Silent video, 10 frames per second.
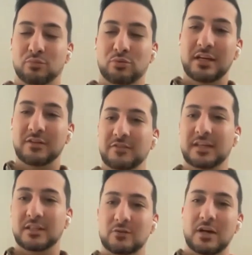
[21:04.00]

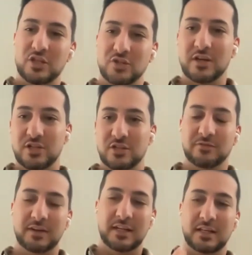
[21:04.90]
pre-feed the registration
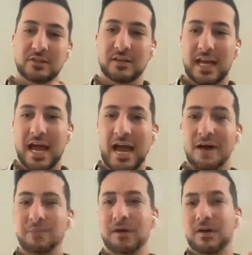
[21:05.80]
feed into the
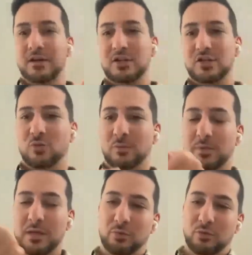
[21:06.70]
app. So when
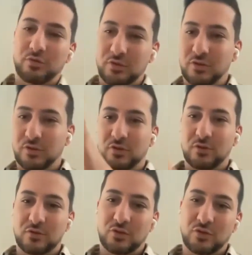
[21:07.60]
people
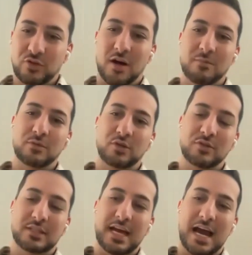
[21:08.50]
come
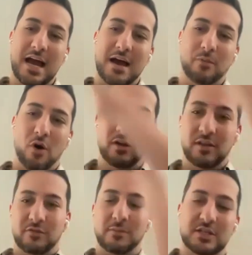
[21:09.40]
use the app, all the
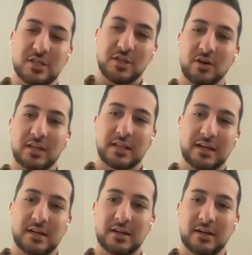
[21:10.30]
information is already
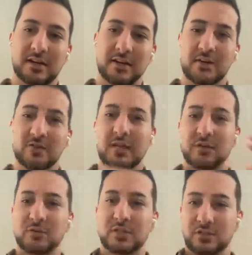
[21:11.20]
there. You know, they
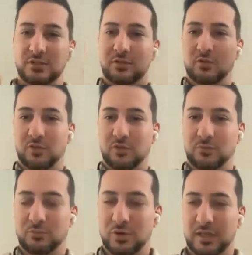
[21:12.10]
don't need to go
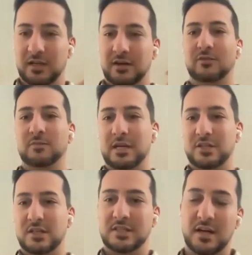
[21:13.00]
through putting their
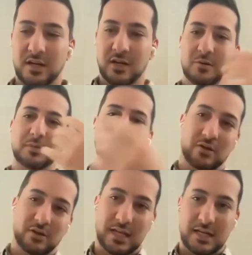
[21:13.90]
information, sign up and
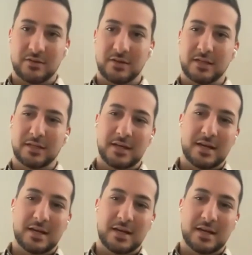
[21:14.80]
all that, right?